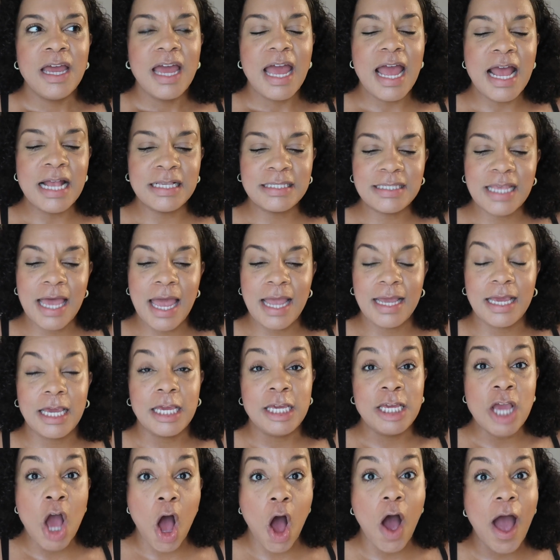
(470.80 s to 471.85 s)
It's like,
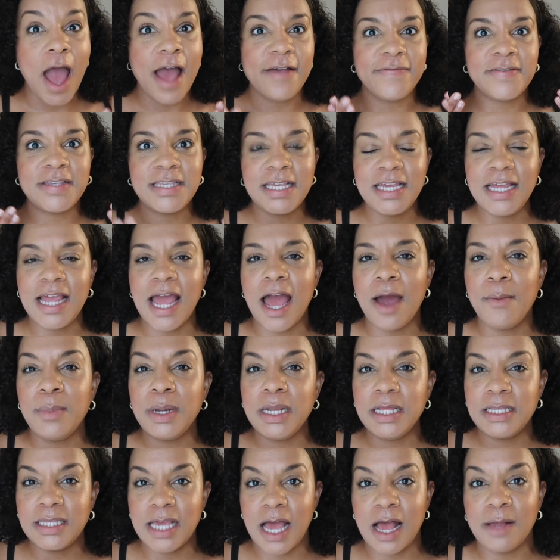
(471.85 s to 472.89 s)
y'all have seen how
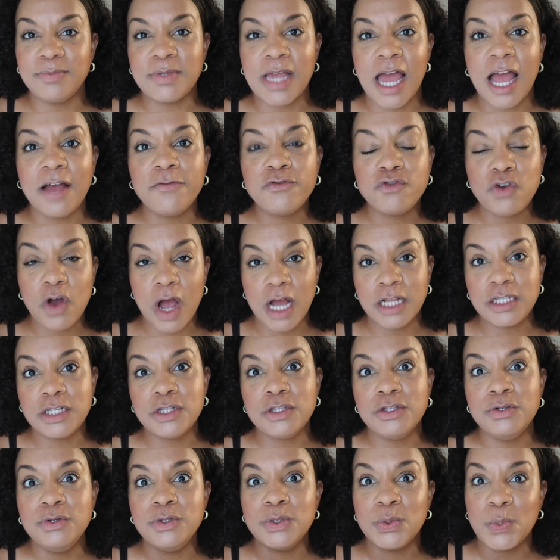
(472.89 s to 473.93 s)
many times I have tried to
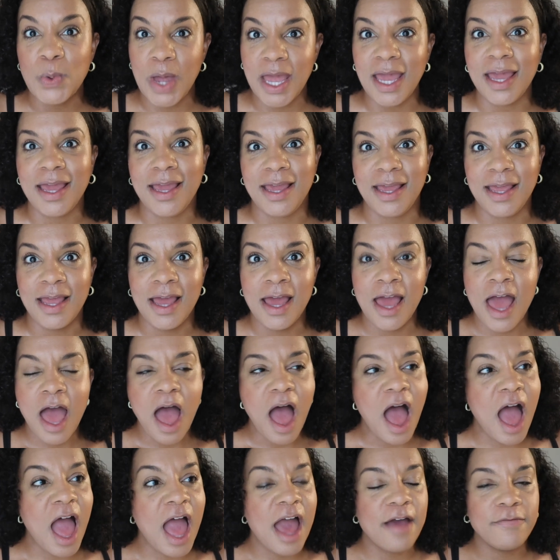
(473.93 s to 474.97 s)
lose weight.
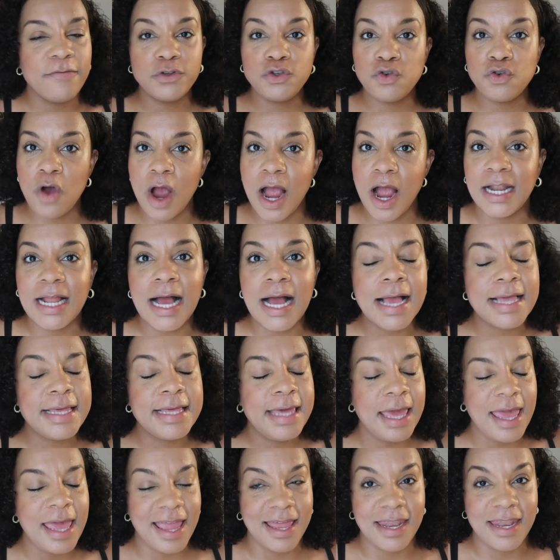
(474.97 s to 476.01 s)
I have tried
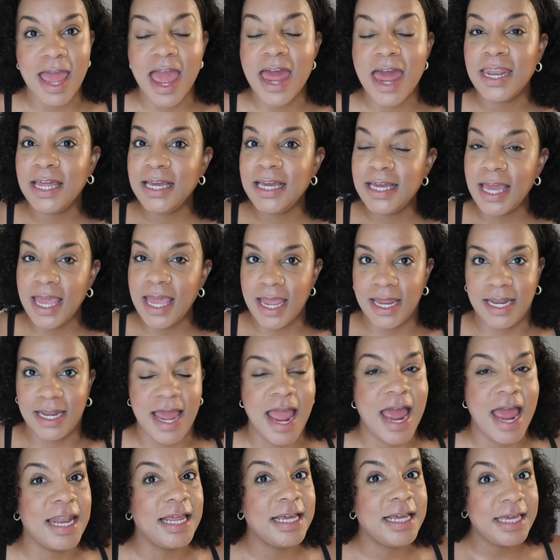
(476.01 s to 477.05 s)
again and again
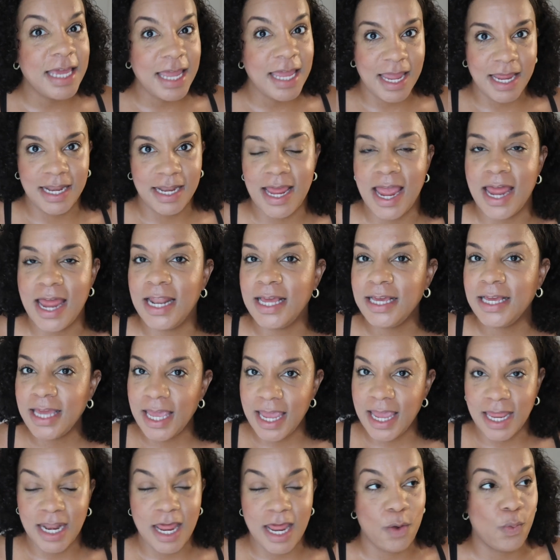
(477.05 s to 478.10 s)
and again and
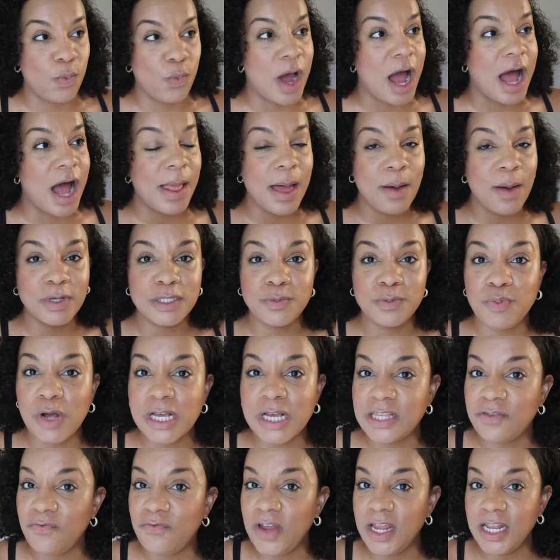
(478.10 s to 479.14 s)
again. And while I was
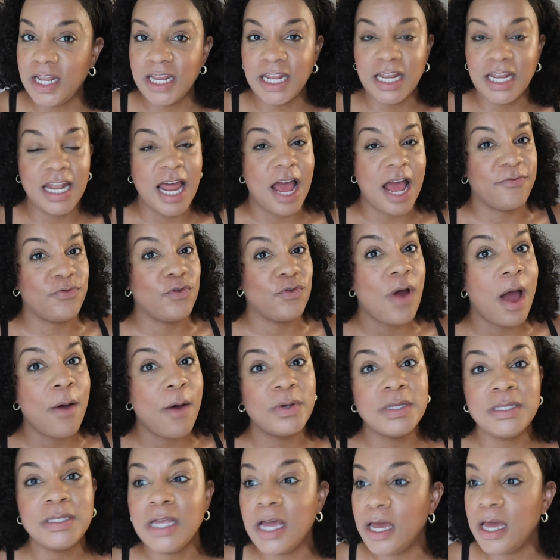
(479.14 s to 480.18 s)
breastfeeding and after I
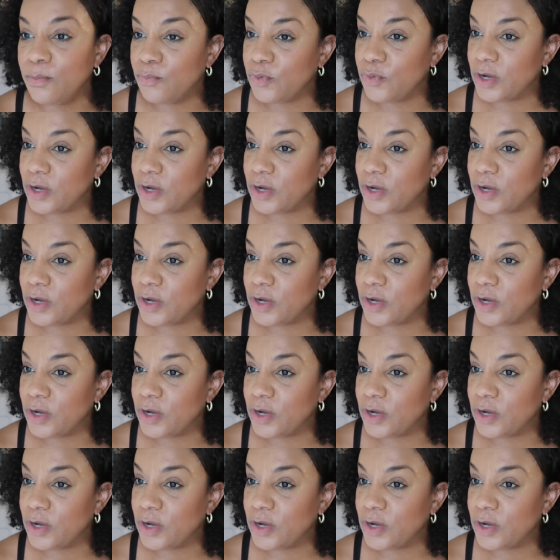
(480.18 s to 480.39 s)
was done